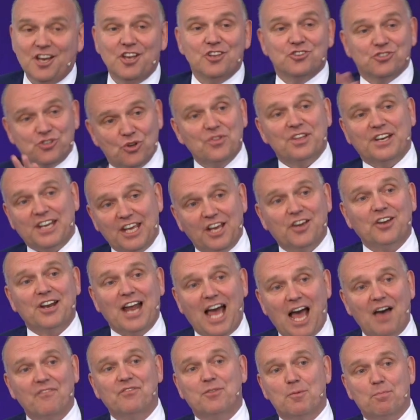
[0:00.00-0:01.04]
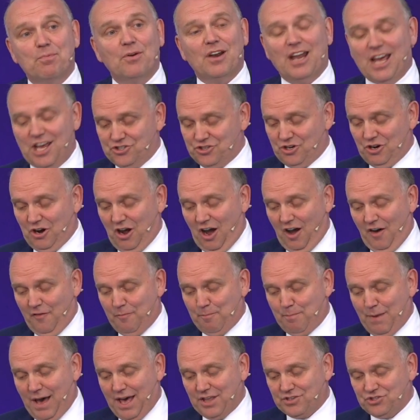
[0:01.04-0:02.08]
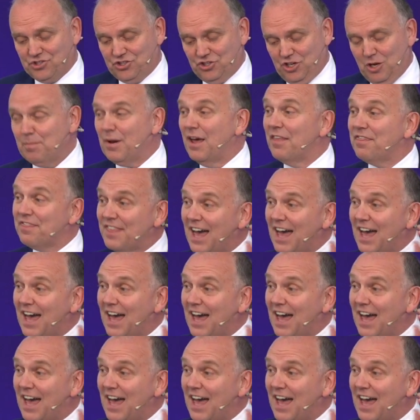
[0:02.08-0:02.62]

so that he could have the pleasure of Bathsheba.